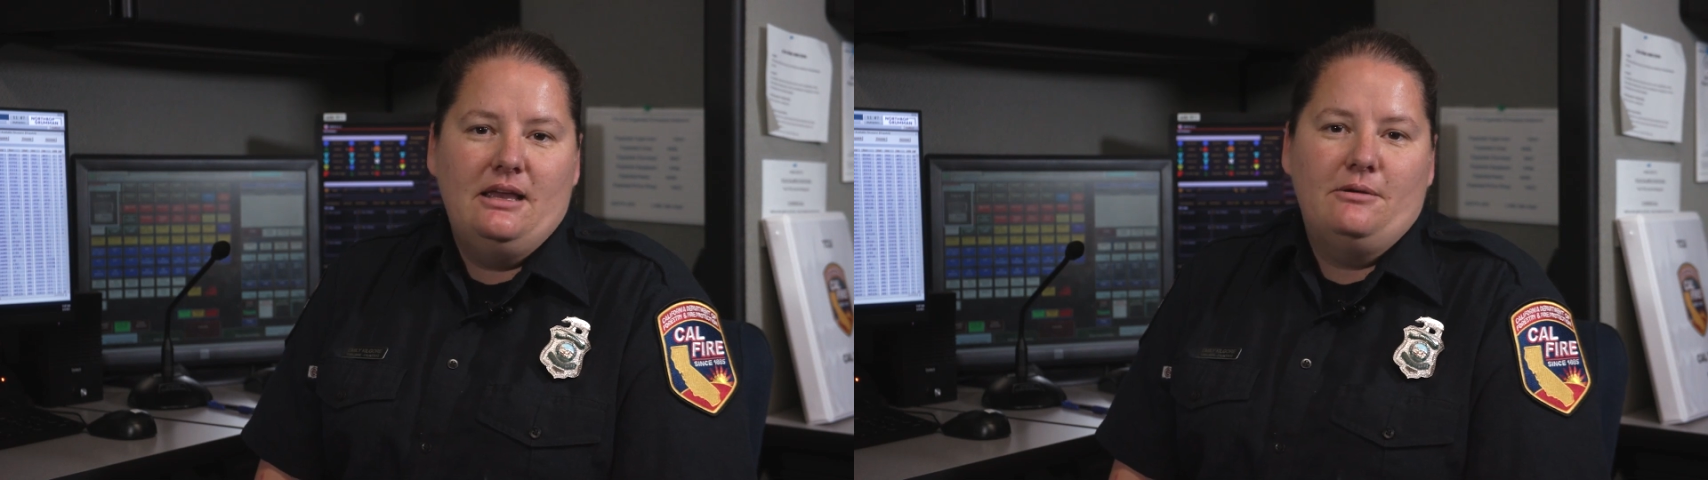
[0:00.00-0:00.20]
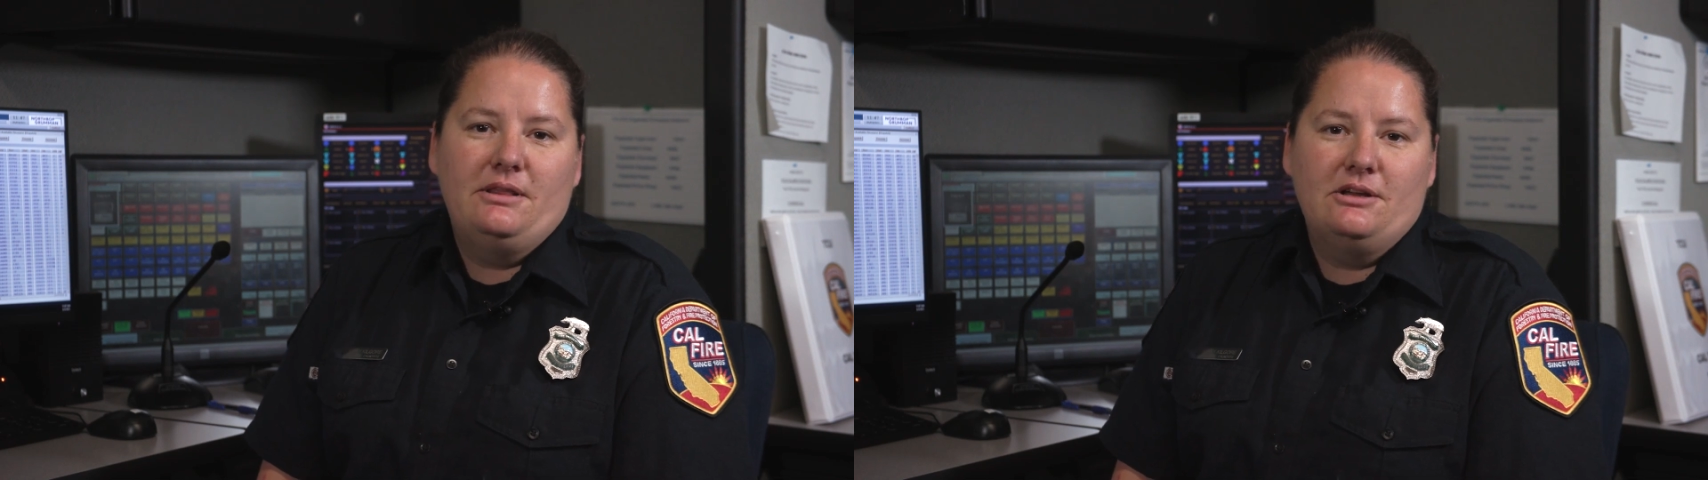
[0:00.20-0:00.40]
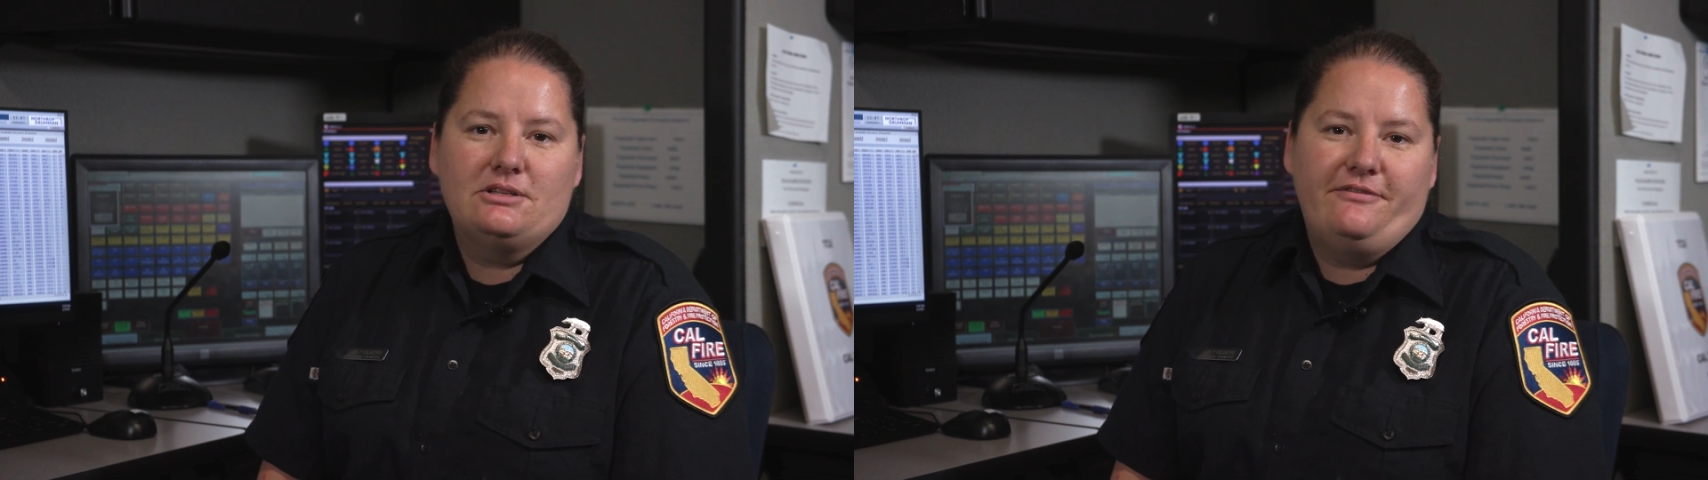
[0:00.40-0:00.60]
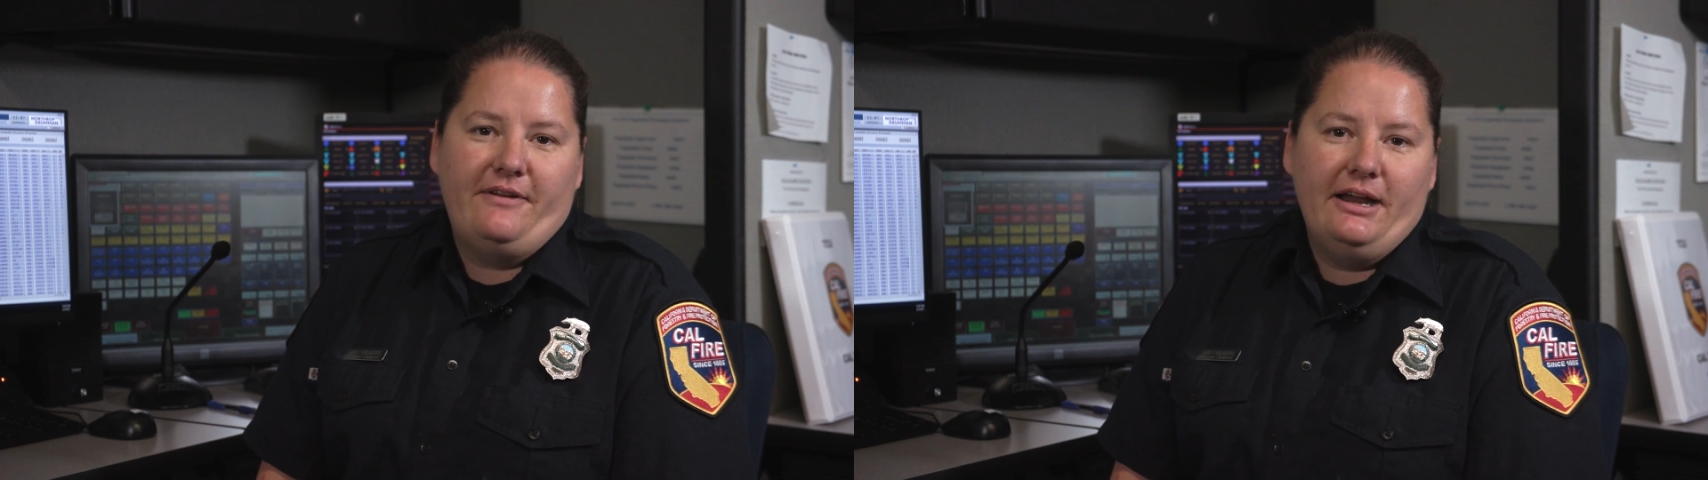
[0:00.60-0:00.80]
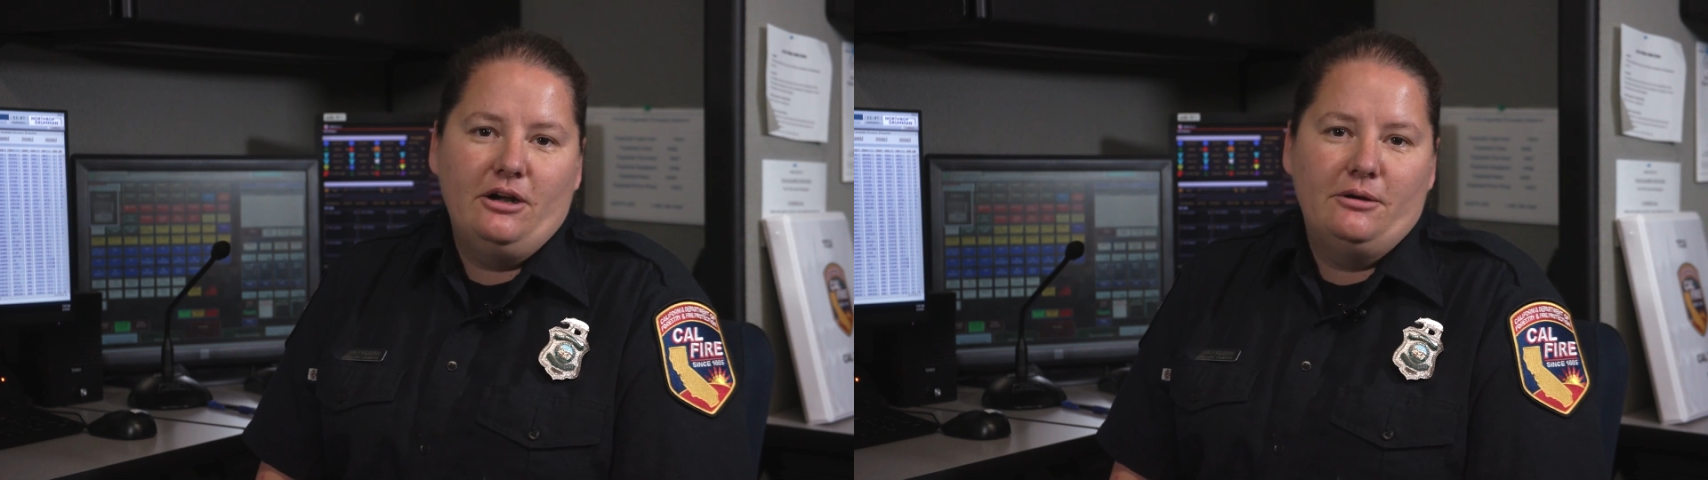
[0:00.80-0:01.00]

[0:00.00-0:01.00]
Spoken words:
And when there's a fire